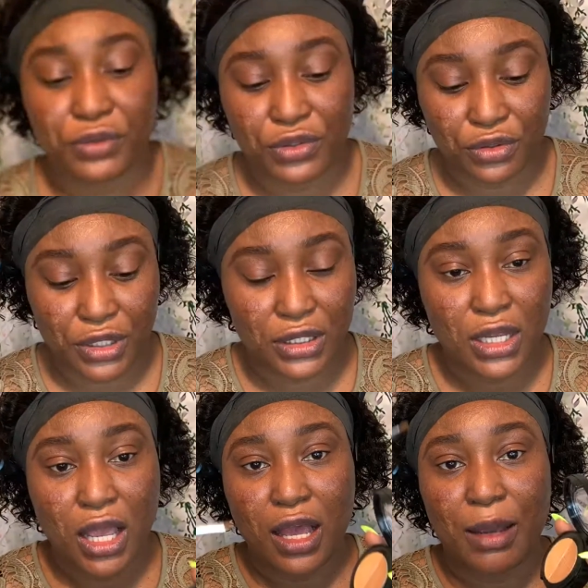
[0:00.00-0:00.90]
to it.
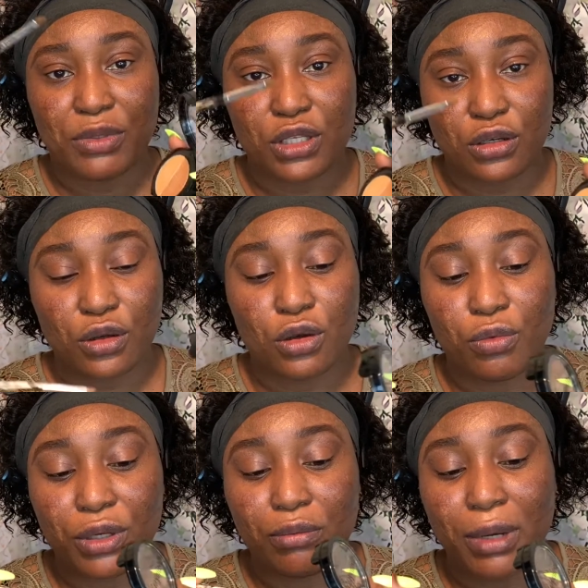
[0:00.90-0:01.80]
I'm just going to go
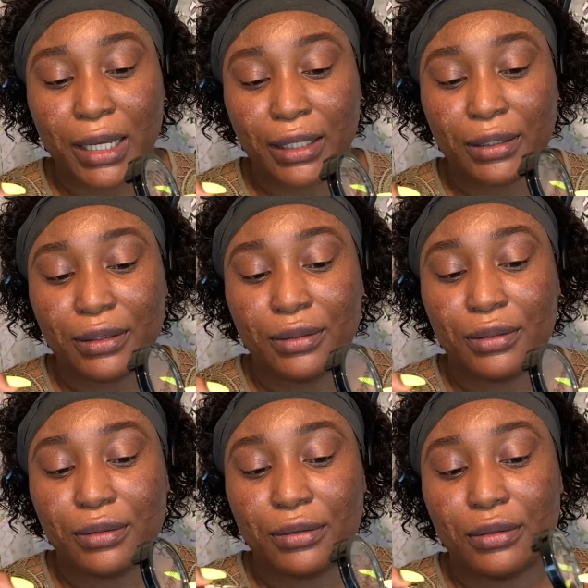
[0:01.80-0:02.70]
with my
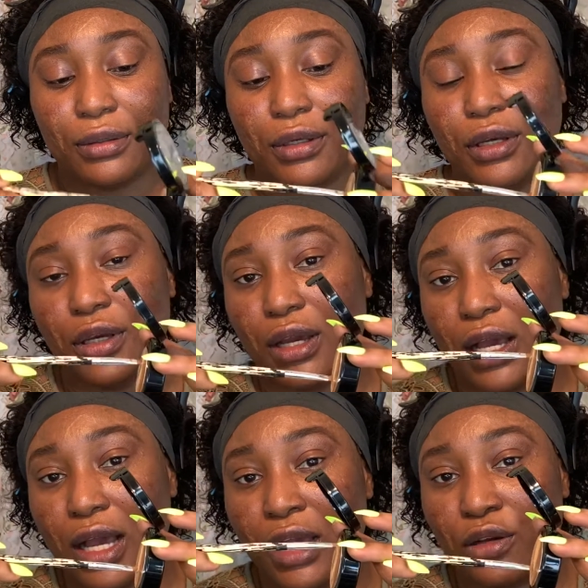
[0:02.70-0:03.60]

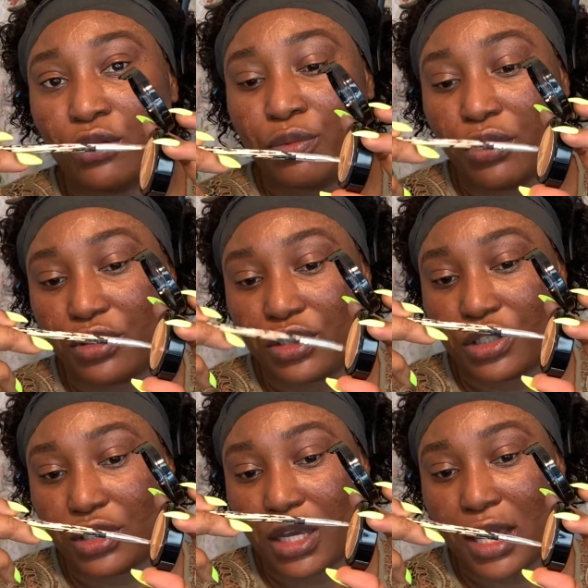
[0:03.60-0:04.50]
angled brush
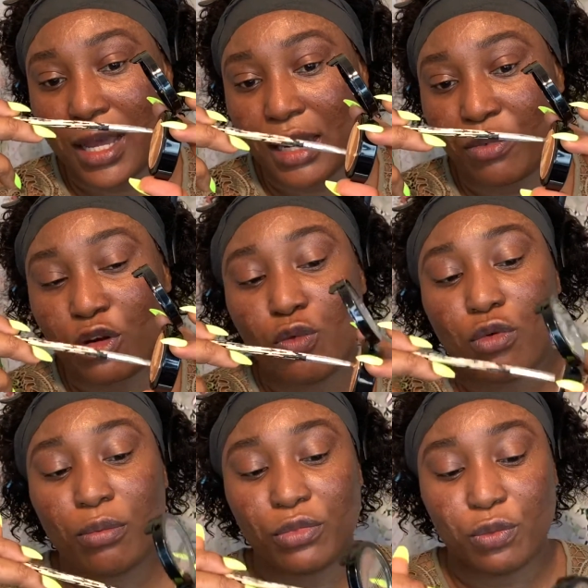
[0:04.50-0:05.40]
and I'm going to
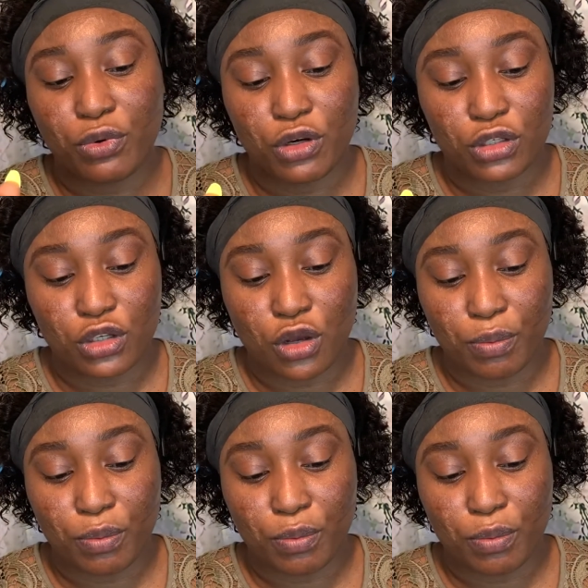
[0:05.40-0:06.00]
warm the product up.